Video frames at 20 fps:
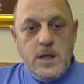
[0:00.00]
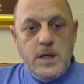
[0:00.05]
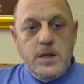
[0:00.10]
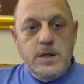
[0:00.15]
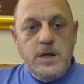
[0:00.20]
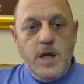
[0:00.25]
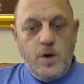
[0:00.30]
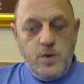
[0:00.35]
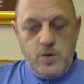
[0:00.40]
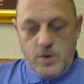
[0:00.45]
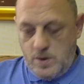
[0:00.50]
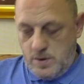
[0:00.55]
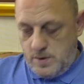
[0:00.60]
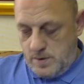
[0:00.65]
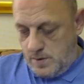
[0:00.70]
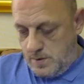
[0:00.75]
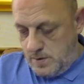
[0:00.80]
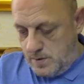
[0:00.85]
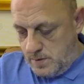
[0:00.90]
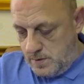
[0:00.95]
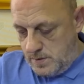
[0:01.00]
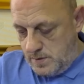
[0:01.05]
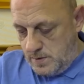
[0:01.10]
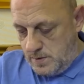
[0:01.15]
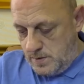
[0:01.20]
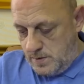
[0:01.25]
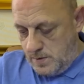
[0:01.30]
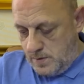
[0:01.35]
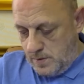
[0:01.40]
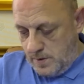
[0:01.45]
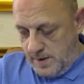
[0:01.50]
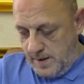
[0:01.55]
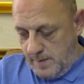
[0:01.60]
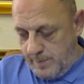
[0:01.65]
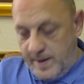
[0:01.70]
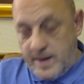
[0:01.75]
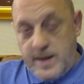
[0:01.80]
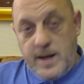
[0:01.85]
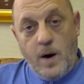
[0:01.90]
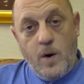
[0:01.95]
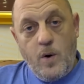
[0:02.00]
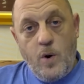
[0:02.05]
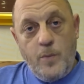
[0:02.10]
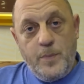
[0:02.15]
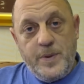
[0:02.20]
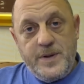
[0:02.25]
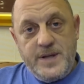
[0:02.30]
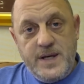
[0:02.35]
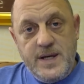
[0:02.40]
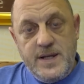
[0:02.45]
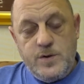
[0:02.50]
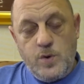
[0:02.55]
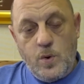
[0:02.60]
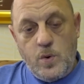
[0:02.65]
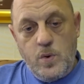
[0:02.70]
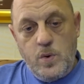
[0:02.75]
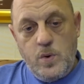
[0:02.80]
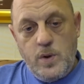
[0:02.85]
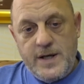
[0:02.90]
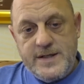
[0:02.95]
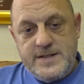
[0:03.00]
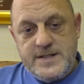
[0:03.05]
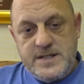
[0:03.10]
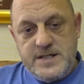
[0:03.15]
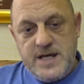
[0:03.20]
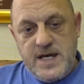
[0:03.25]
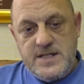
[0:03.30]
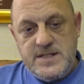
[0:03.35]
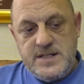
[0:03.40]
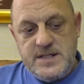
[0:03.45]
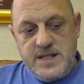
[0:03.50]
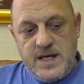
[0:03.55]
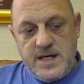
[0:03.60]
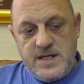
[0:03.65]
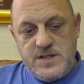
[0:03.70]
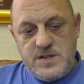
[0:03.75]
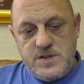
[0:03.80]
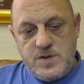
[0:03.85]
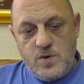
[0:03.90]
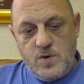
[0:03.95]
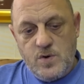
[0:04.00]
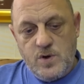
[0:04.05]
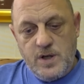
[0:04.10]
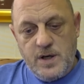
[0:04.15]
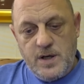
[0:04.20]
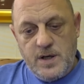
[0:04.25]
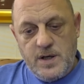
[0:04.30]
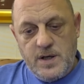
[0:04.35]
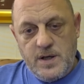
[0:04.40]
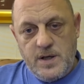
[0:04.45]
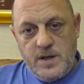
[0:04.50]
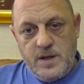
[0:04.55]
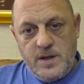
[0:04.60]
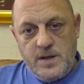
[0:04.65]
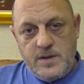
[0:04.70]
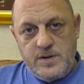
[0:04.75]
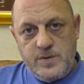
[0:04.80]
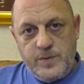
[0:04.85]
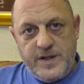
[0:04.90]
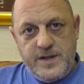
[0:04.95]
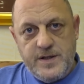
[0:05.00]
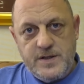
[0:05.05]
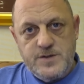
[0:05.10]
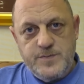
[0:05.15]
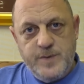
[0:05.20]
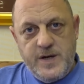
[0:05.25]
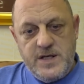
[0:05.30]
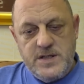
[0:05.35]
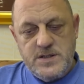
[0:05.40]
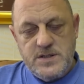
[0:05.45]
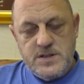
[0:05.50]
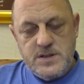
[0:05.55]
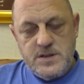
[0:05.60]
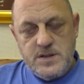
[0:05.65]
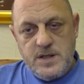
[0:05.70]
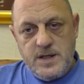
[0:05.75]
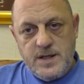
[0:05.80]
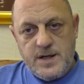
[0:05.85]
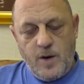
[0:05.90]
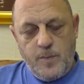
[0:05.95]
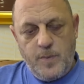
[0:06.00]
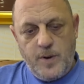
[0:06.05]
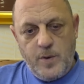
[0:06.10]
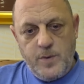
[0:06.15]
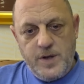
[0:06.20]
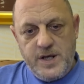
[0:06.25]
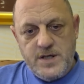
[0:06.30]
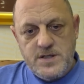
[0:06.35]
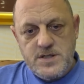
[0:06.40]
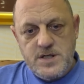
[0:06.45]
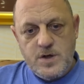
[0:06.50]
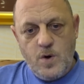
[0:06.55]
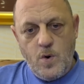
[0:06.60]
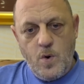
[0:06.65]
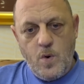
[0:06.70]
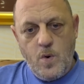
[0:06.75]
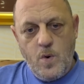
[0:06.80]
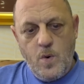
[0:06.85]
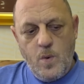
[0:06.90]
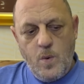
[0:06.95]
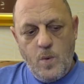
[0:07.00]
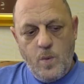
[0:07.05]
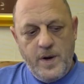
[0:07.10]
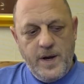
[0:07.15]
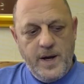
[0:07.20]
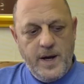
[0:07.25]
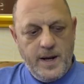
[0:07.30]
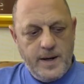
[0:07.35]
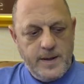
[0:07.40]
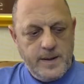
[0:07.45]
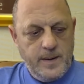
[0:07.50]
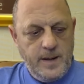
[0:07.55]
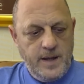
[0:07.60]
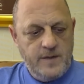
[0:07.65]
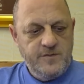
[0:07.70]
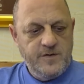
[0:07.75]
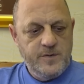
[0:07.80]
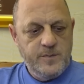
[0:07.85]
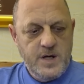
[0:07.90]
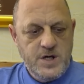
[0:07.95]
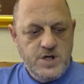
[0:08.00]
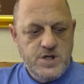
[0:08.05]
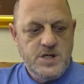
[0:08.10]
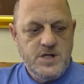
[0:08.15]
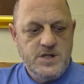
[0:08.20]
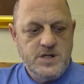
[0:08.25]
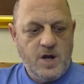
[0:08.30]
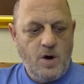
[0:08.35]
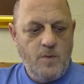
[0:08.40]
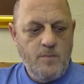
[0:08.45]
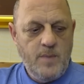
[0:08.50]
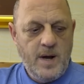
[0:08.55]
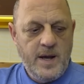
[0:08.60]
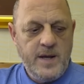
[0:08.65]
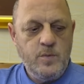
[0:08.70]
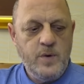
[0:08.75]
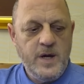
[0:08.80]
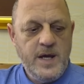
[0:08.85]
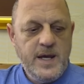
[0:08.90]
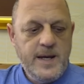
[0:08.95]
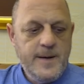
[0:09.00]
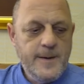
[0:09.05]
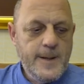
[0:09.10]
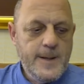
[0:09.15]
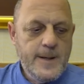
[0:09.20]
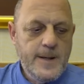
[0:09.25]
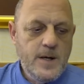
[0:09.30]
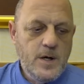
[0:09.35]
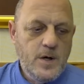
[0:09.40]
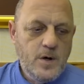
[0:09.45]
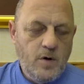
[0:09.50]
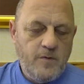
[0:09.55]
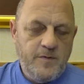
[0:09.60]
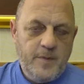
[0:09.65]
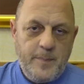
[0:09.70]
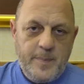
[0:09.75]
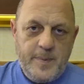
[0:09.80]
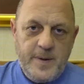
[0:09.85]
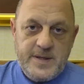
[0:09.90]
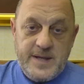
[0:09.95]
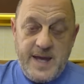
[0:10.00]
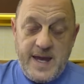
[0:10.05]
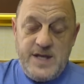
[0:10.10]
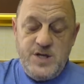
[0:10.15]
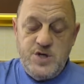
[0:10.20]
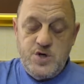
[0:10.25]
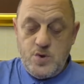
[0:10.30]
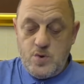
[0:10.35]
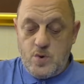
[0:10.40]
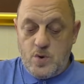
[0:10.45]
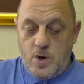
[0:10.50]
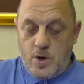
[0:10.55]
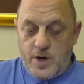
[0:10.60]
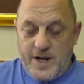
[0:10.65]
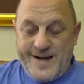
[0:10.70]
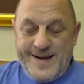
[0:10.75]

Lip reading: Now, on to a bit of a hot potato. I suggested this on a Twitter space a couple of weeks ago, where information has come my way of a potential or an